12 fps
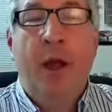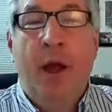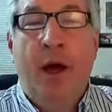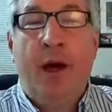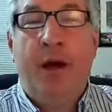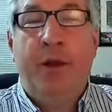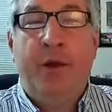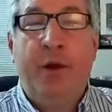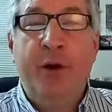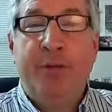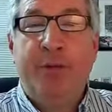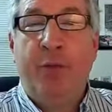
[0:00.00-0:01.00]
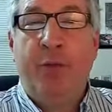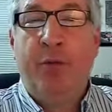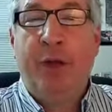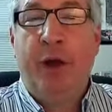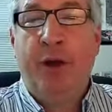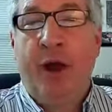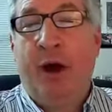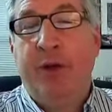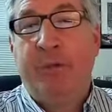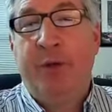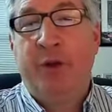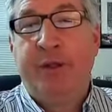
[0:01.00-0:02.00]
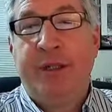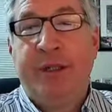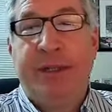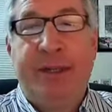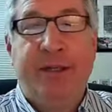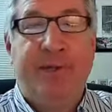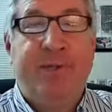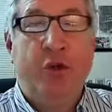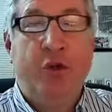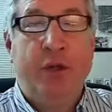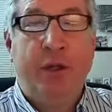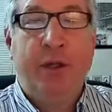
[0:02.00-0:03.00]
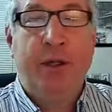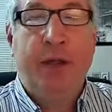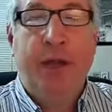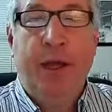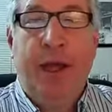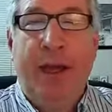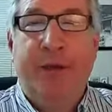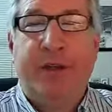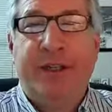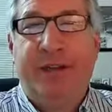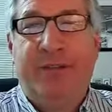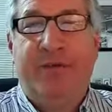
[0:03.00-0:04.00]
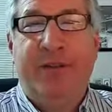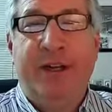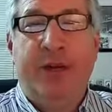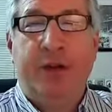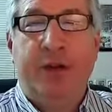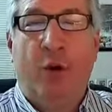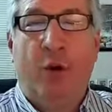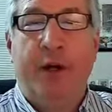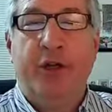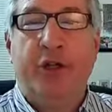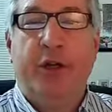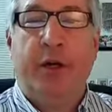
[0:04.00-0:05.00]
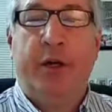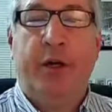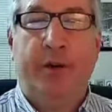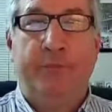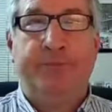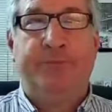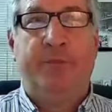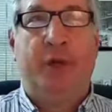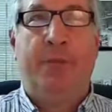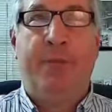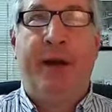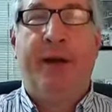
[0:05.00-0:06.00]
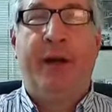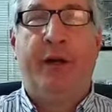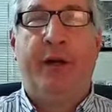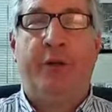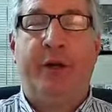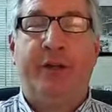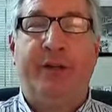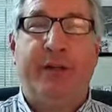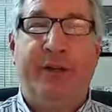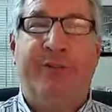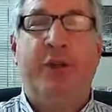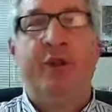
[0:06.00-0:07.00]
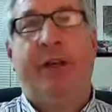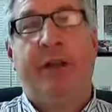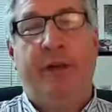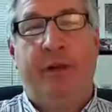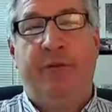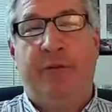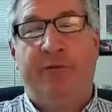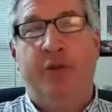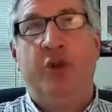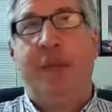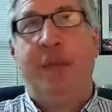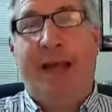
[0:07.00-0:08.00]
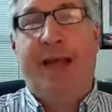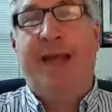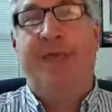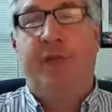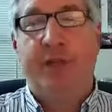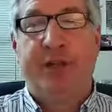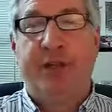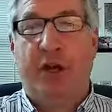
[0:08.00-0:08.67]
The third experiment will be on osmosis and diffusion, and there's several videos to watch comparing and contrasting diffusion versus